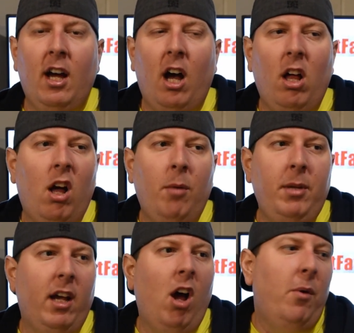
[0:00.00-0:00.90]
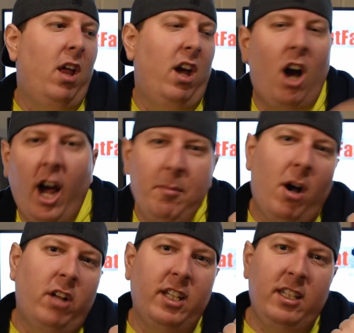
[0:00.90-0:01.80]
I'll be like, oh well, I
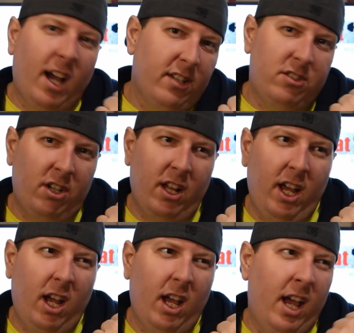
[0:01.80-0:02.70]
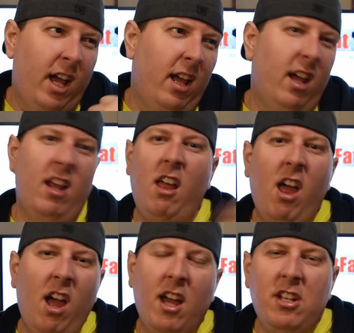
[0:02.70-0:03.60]
eyeballed it yesterday
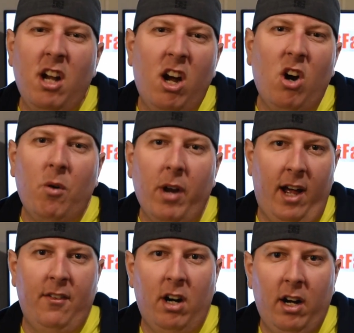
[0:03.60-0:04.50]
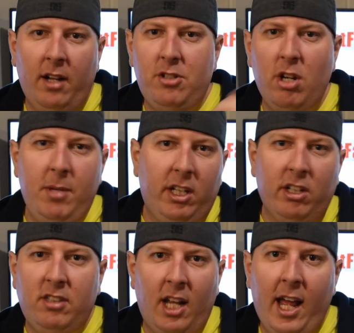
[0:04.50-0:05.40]
and you know, whatever, it should be
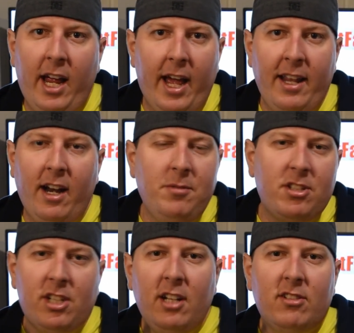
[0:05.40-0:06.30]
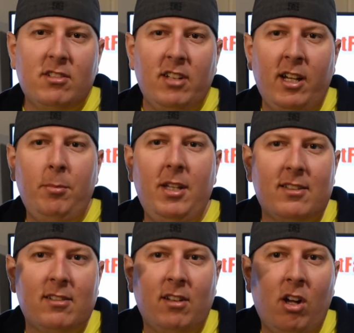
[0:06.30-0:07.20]
good today, and I'm just going to, it'll be a
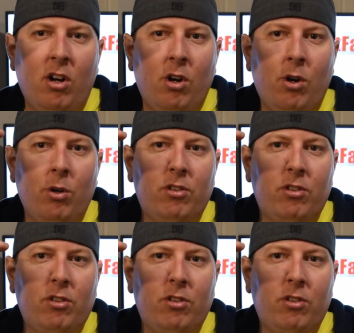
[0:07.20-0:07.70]
slow